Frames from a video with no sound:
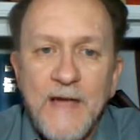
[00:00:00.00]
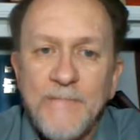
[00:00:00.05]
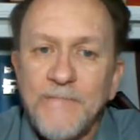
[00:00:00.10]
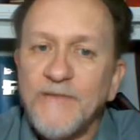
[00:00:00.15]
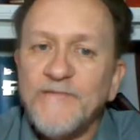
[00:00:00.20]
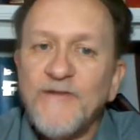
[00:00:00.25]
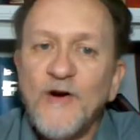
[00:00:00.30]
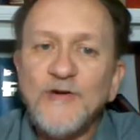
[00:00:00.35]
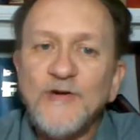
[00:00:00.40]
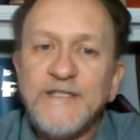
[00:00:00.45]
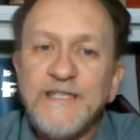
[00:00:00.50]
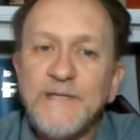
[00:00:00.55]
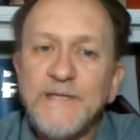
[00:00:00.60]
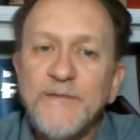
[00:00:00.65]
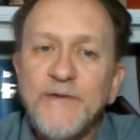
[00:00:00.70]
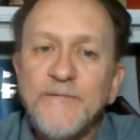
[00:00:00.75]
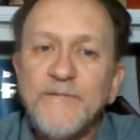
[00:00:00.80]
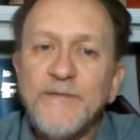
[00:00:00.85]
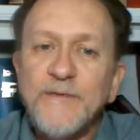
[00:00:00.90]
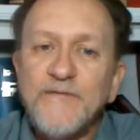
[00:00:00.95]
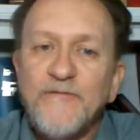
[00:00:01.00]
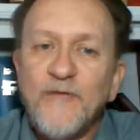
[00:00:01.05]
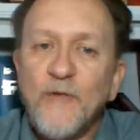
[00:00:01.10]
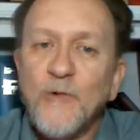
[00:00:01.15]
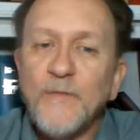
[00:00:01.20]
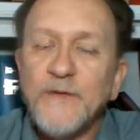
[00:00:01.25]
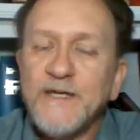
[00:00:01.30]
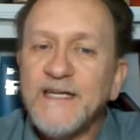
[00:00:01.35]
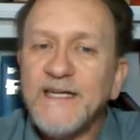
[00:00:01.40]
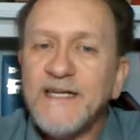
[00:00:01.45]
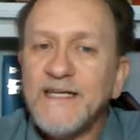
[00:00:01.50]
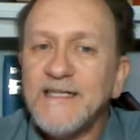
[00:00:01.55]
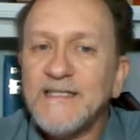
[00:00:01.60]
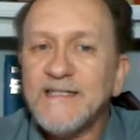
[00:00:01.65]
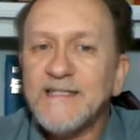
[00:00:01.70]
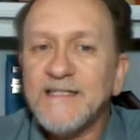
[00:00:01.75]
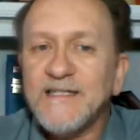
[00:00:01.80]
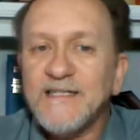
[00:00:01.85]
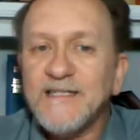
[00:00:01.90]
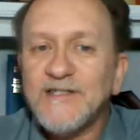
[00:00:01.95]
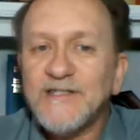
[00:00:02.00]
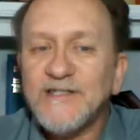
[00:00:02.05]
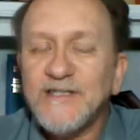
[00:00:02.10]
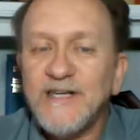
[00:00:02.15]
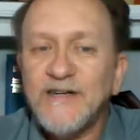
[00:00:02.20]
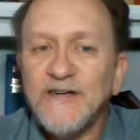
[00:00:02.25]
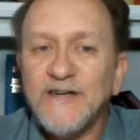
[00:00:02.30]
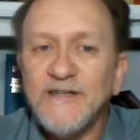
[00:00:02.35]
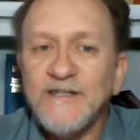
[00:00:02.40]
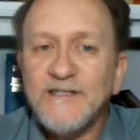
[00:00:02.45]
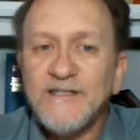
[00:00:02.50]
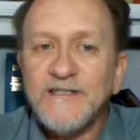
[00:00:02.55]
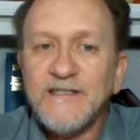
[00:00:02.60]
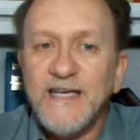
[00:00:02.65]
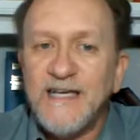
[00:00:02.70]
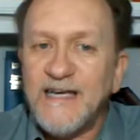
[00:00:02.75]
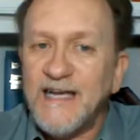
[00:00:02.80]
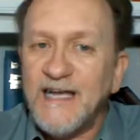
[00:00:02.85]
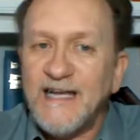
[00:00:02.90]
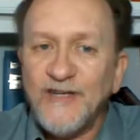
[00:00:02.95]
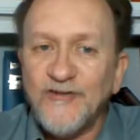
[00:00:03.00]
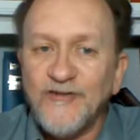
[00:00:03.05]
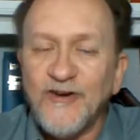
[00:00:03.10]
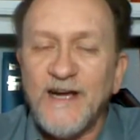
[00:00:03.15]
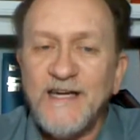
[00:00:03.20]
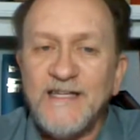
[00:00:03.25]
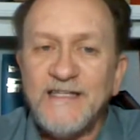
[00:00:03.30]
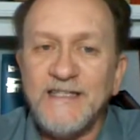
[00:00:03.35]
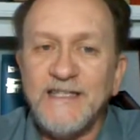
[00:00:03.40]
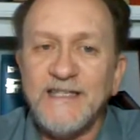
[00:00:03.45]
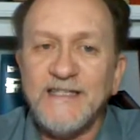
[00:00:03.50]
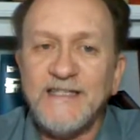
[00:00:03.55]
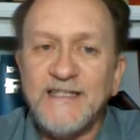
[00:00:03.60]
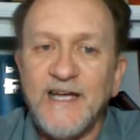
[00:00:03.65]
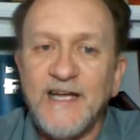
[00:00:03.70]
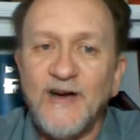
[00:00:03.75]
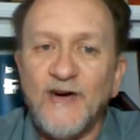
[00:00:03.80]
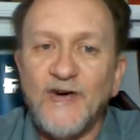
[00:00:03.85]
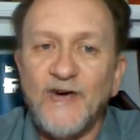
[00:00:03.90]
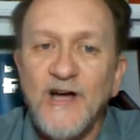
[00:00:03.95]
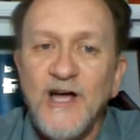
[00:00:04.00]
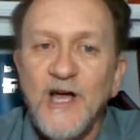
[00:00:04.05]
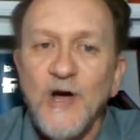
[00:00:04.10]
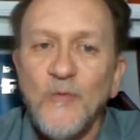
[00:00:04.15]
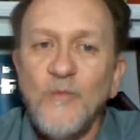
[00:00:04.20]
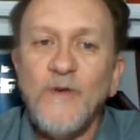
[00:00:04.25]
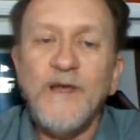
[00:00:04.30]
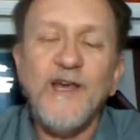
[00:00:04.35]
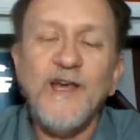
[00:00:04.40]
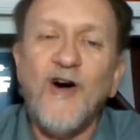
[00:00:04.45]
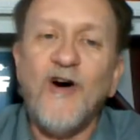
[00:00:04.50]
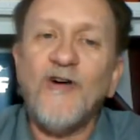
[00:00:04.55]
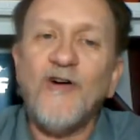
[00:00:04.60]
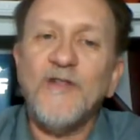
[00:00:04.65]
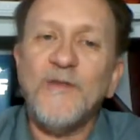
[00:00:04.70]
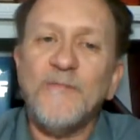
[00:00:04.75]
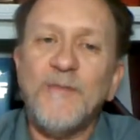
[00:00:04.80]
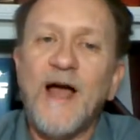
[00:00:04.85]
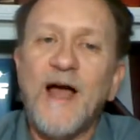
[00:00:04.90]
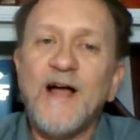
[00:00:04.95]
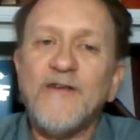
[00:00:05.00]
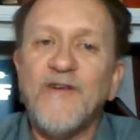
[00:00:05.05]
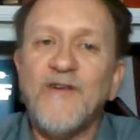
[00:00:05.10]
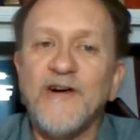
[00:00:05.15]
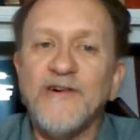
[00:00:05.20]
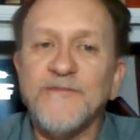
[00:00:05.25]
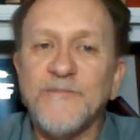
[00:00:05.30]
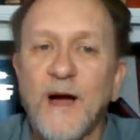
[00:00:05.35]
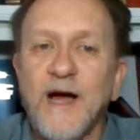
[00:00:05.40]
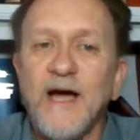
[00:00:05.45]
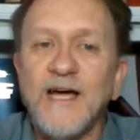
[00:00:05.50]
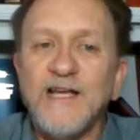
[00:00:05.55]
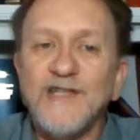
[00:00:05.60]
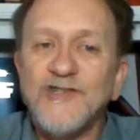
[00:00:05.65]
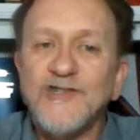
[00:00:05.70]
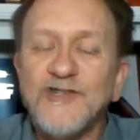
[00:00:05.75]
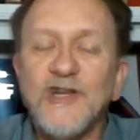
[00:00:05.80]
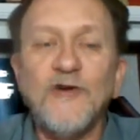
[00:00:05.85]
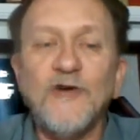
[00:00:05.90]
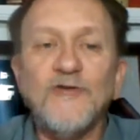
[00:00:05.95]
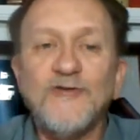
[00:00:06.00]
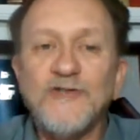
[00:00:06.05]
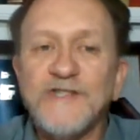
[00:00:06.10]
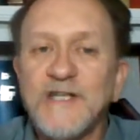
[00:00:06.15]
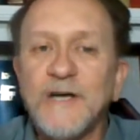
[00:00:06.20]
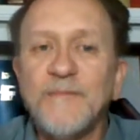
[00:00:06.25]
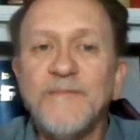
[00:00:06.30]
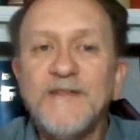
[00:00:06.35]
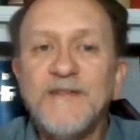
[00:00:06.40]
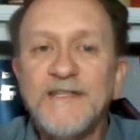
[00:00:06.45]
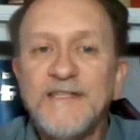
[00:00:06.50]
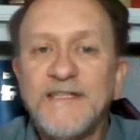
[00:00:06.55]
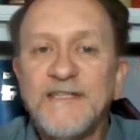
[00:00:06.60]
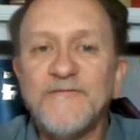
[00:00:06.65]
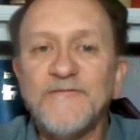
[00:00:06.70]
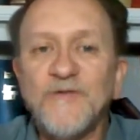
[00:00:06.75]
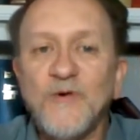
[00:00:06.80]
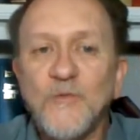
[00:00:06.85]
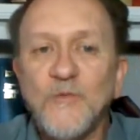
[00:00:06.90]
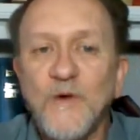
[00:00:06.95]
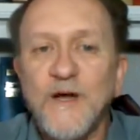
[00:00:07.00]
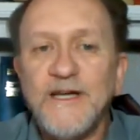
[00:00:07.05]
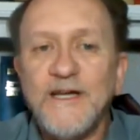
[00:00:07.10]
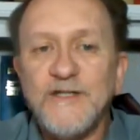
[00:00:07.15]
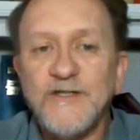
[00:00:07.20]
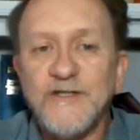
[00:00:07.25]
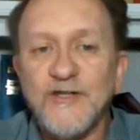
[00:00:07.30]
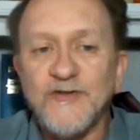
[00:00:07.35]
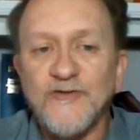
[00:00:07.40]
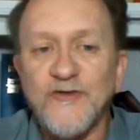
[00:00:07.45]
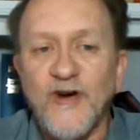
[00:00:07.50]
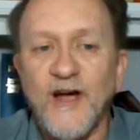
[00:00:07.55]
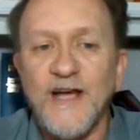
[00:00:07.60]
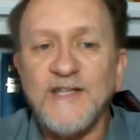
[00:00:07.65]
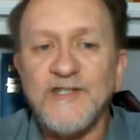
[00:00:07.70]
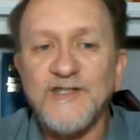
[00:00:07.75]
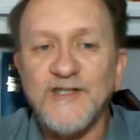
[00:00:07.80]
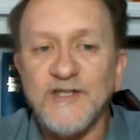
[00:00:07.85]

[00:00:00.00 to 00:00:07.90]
But folks, even before we get into this series in any great detail, we all in the back of our minds know some of the different ways that Christ